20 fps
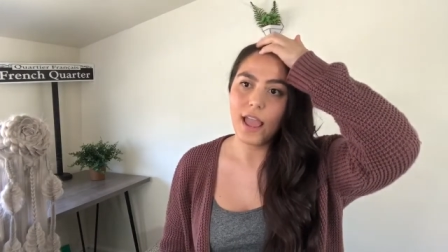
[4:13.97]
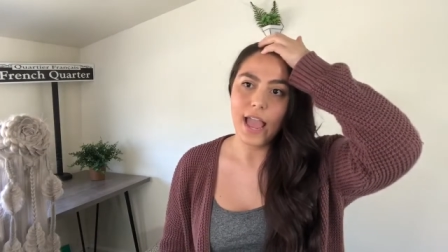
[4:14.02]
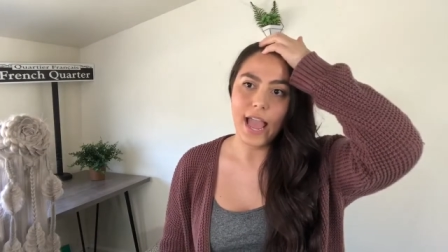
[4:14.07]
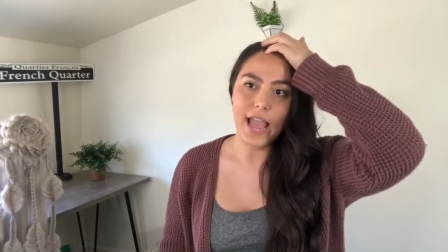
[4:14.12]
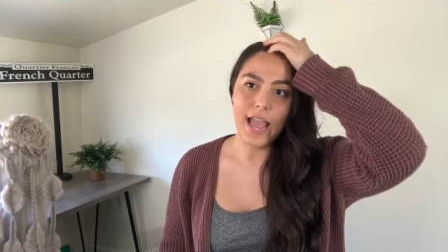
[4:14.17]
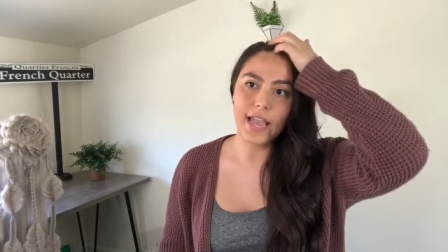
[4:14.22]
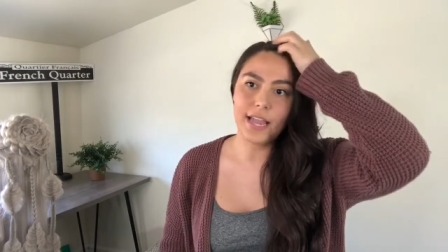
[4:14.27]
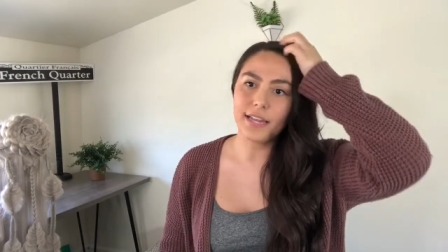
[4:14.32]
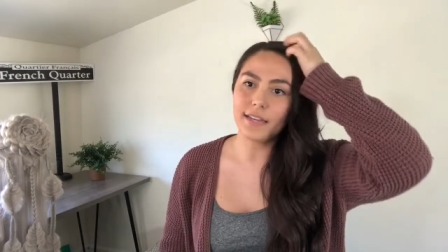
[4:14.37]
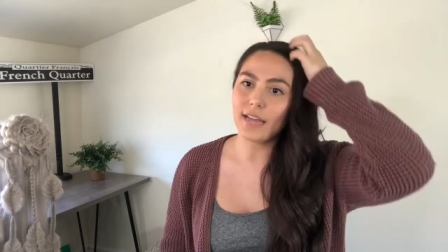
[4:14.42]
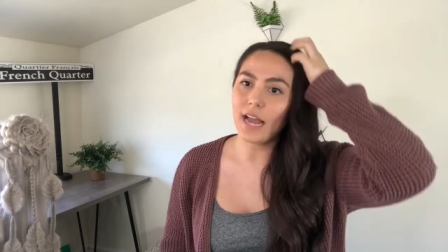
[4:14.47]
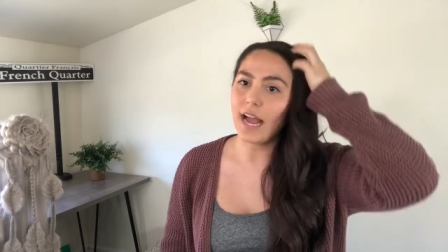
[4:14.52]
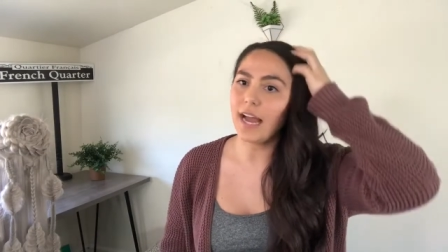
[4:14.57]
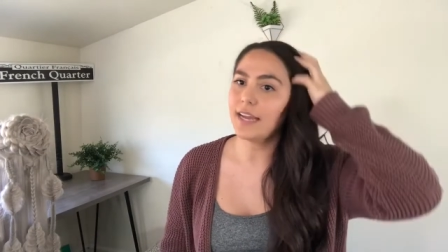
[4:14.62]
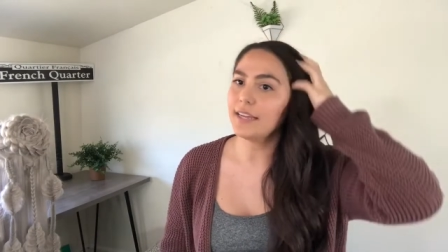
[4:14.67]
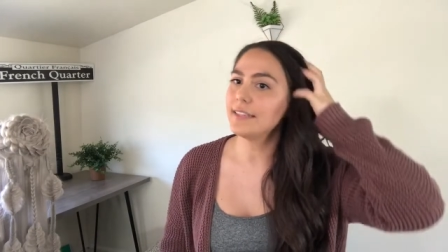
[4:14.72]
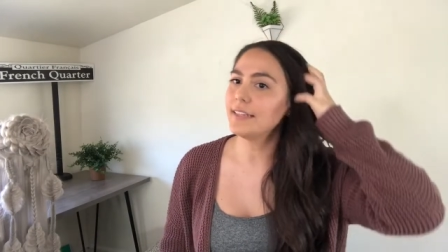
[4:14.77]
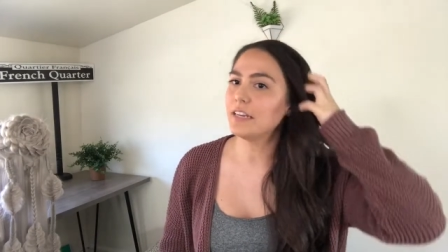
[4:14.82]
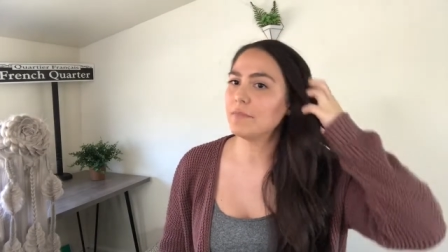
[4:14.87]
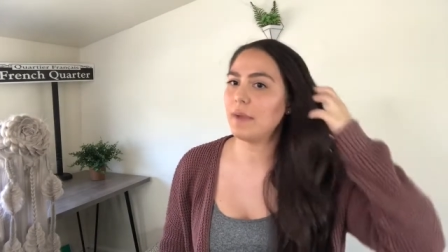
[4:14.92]
and
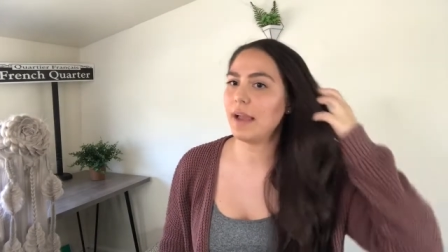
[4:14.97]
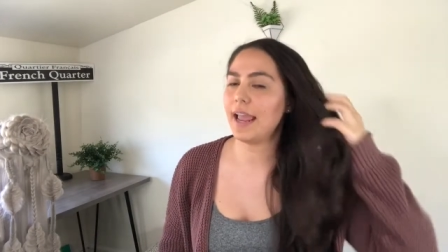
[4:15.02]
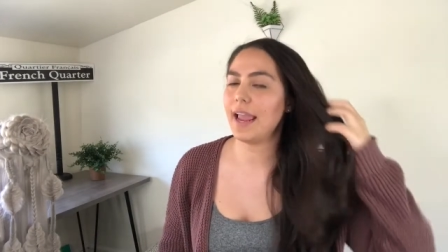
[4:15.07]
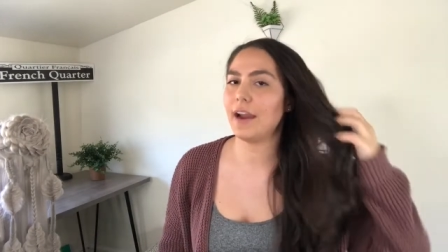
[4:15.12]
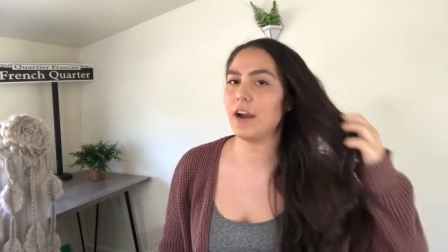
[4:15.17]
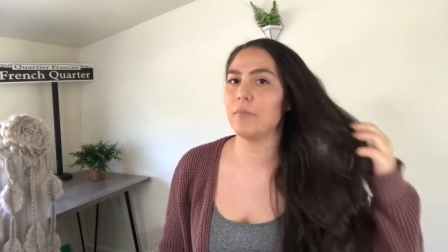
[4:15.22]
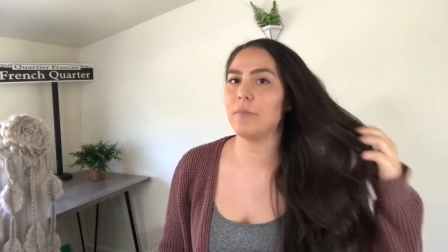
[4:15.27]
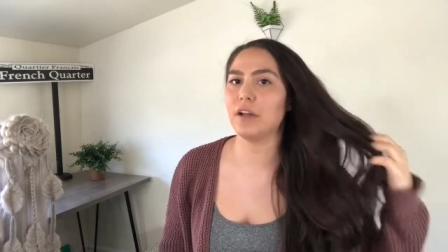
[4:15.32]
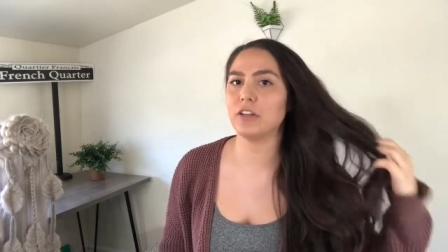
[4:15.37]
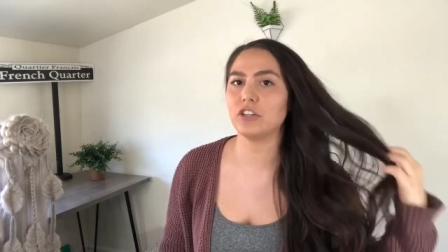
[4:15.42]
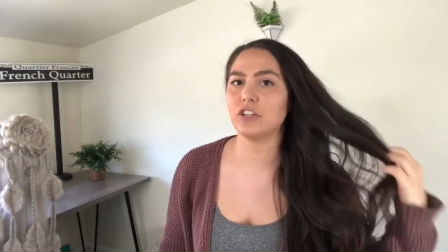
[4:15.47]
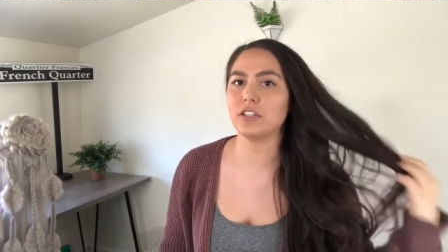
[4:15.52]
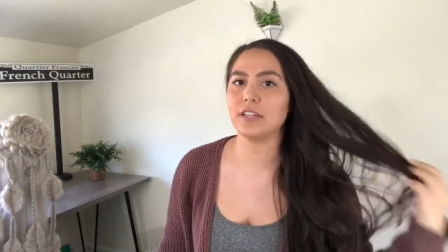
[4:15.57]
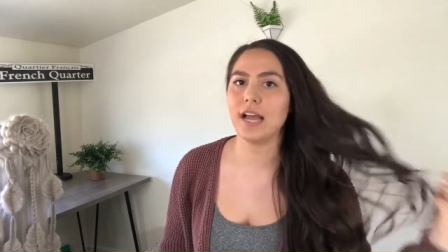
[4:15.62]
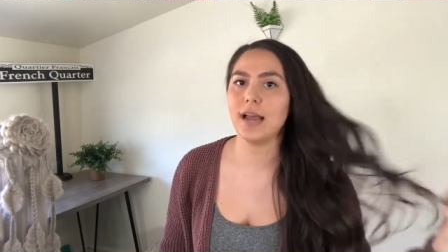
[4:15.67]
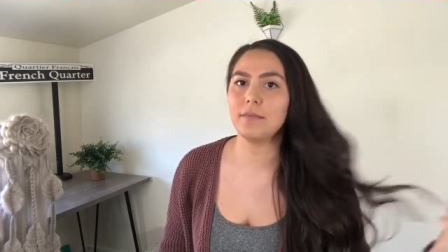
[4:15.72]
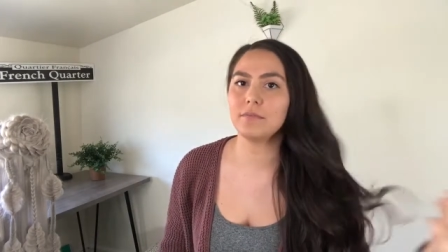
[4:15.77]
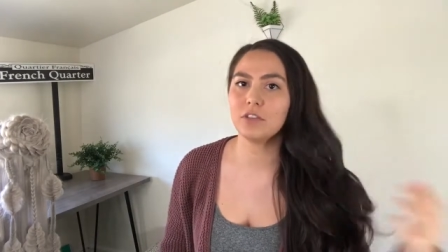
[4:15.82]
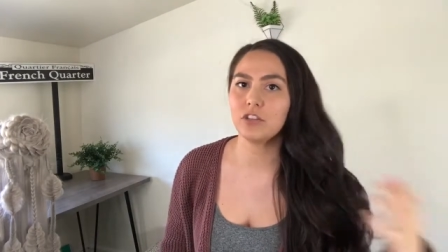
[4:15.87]
I did my hair a bunch of times